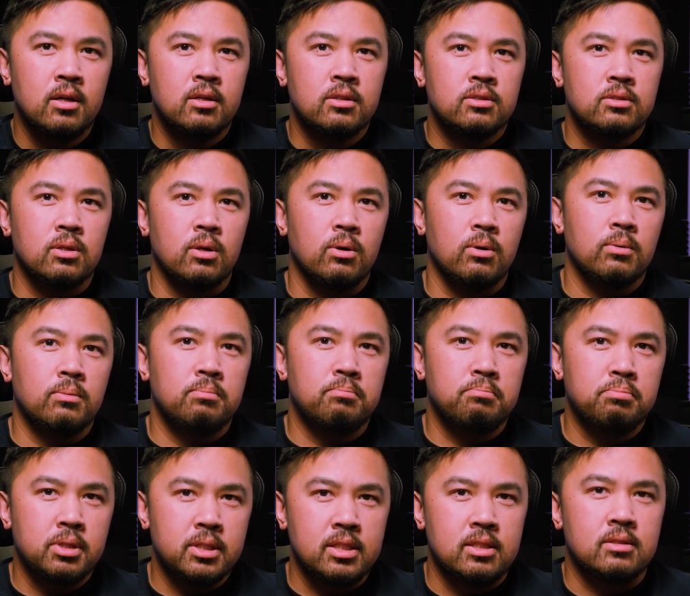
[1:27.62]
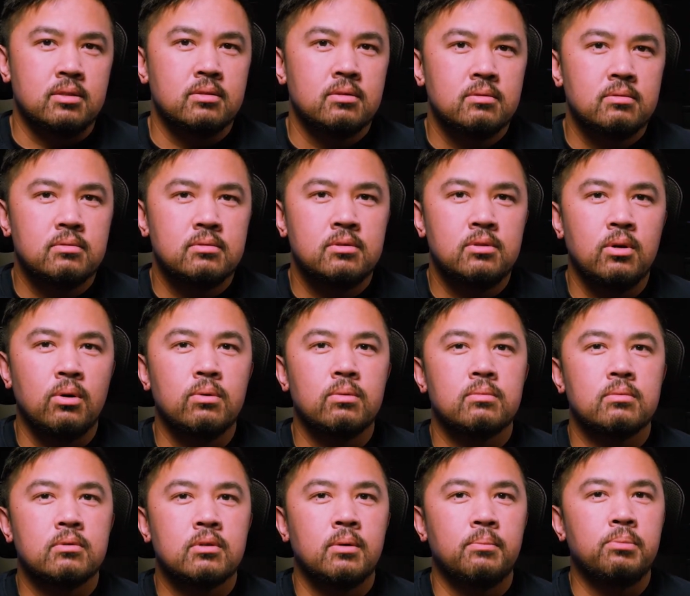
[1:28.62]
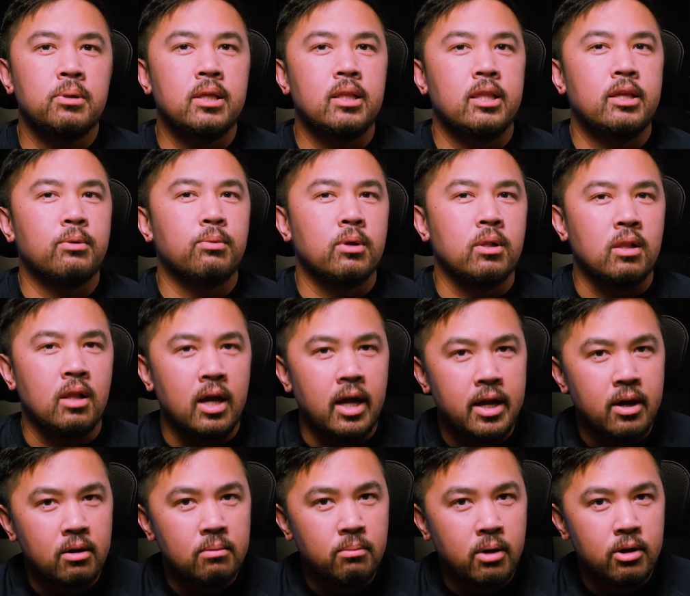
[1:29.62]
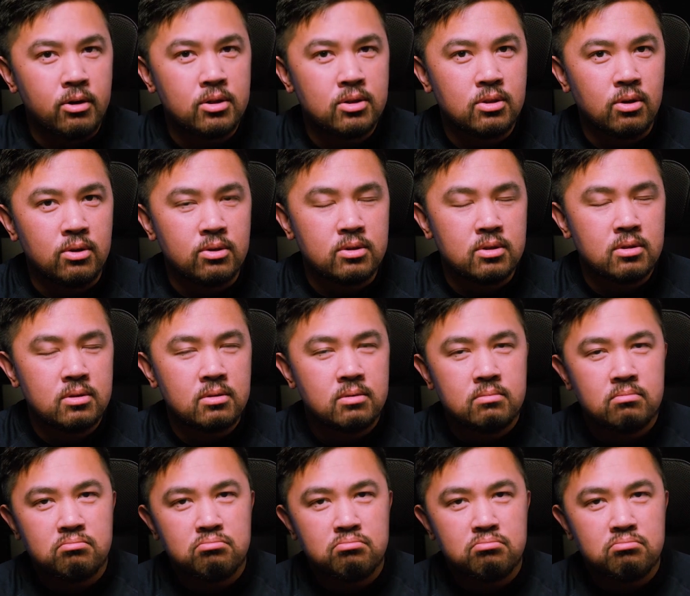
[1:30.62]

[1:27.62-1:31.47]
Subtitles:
so please don't completely rely on my results.